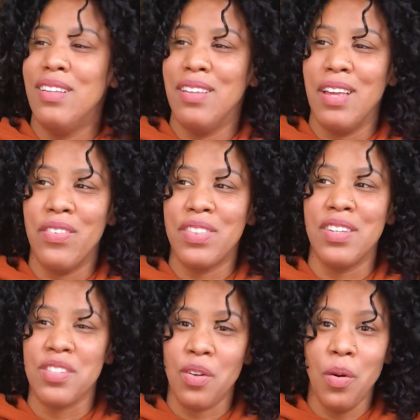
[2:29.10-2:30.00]

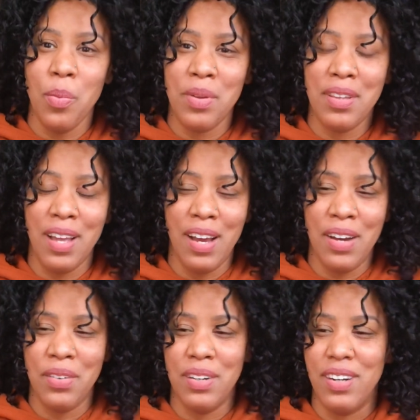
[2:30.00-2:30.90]
everything's open
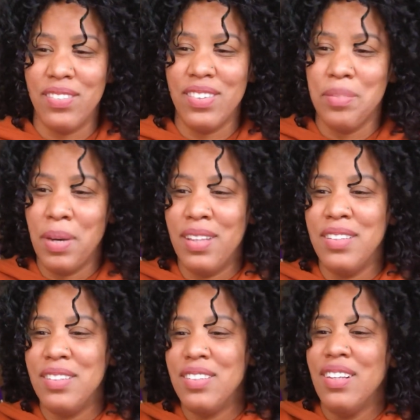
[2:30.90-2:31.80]
now.
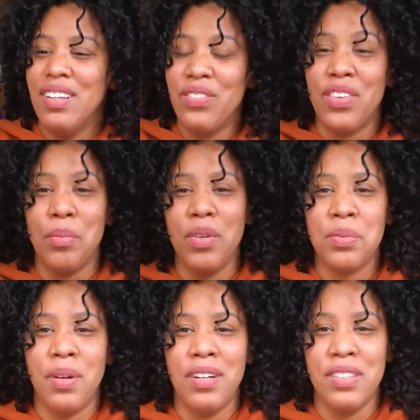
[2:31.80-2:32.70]
Everybody, for the
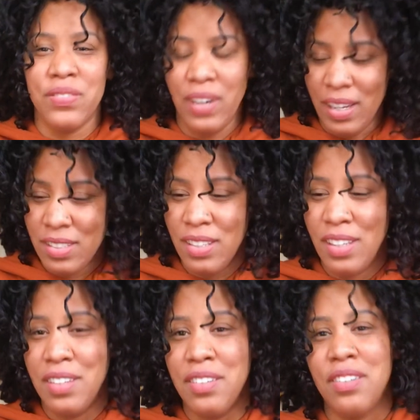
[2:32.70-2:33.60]
most part, is
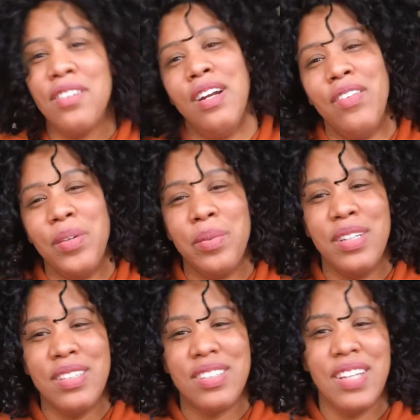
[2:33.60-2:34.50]
vaccinated, or everyone
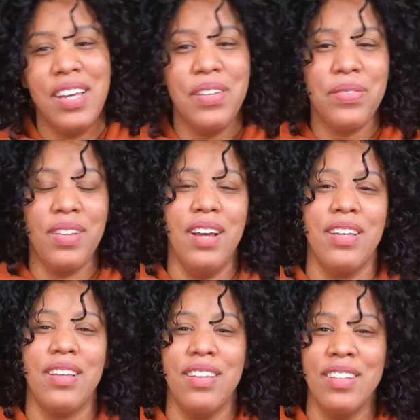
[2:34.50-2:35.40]
is safe.
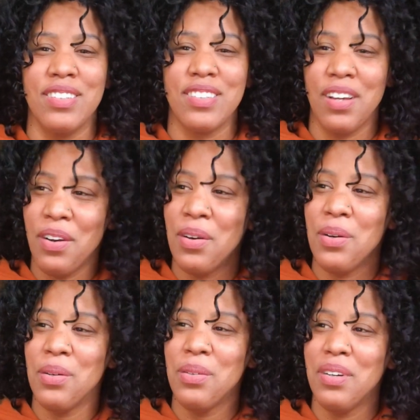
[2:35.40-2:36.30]
Like, let's
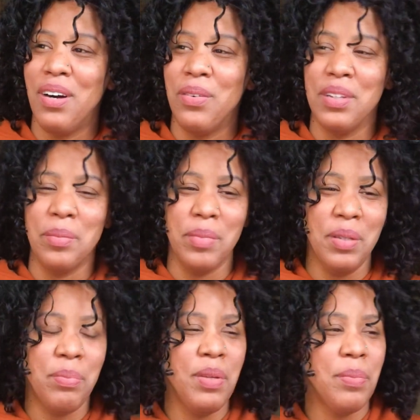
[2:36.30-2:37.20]
go. I want to
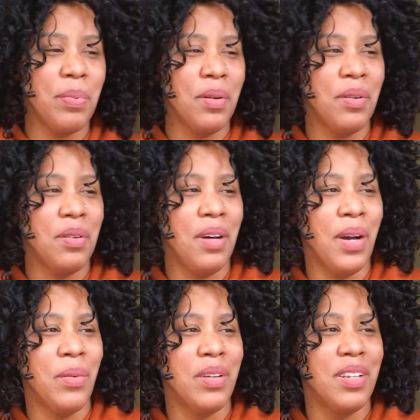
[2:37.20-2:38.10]
meet people. I
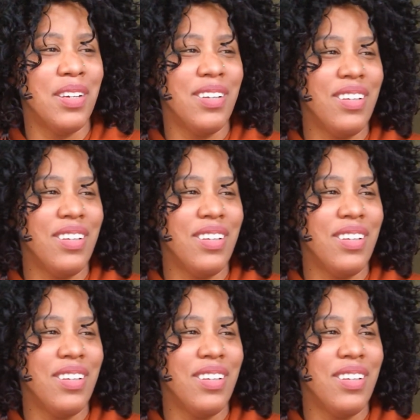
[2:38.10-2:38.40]
want to,